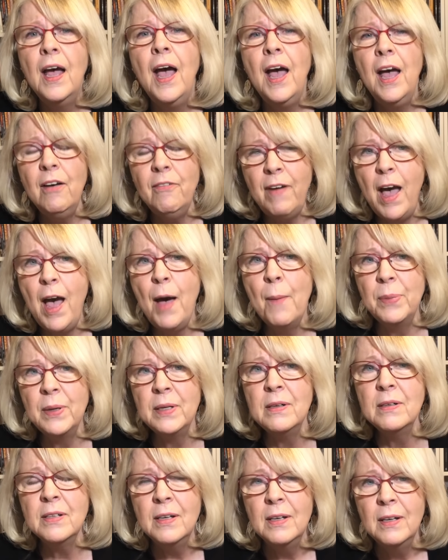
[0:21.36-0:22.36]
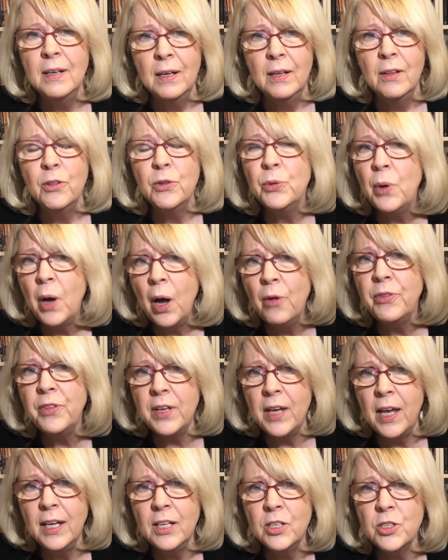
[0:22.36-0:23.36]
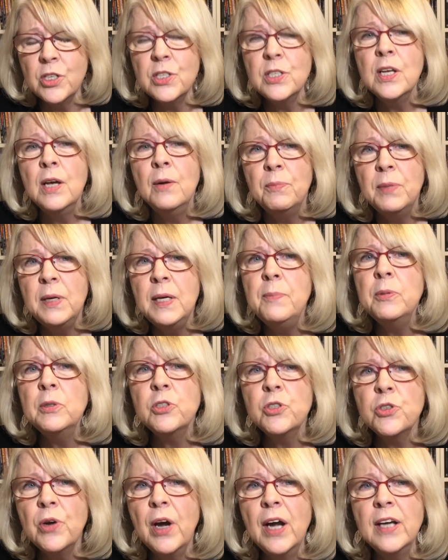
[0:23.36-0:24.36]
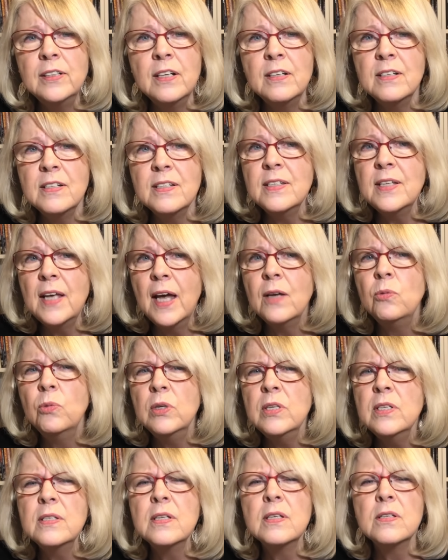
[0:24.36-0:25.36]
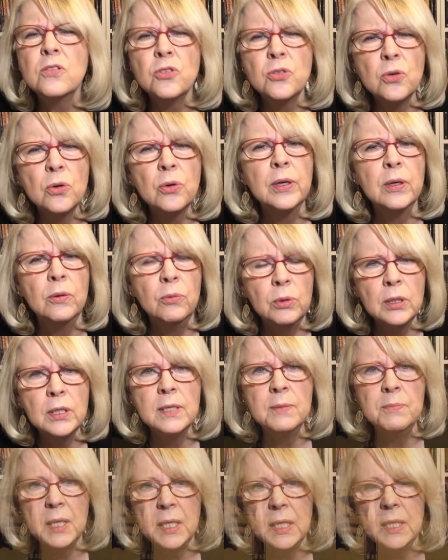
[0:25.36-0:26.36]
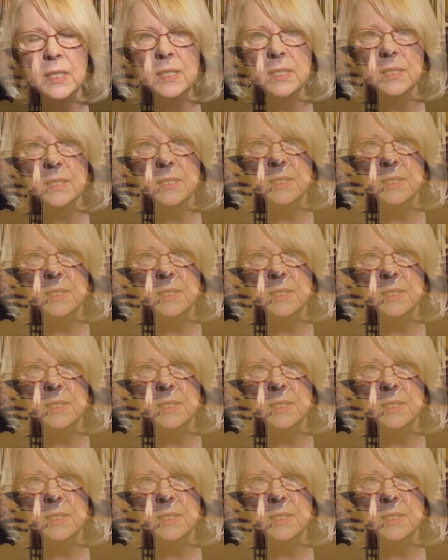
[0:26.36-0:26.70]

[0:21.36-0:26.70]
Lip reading: have happened throughout the ages, people trying to decide, what does this story really mean?